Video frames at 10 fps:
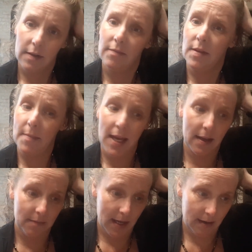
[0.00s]
the
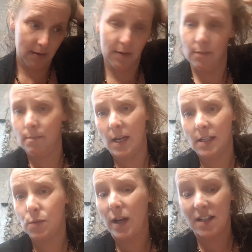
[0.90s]
man that made
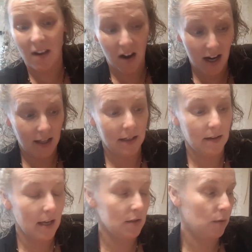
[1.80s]
his way to the island,
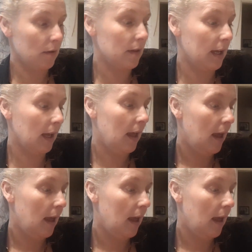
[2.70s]
that sort of thing.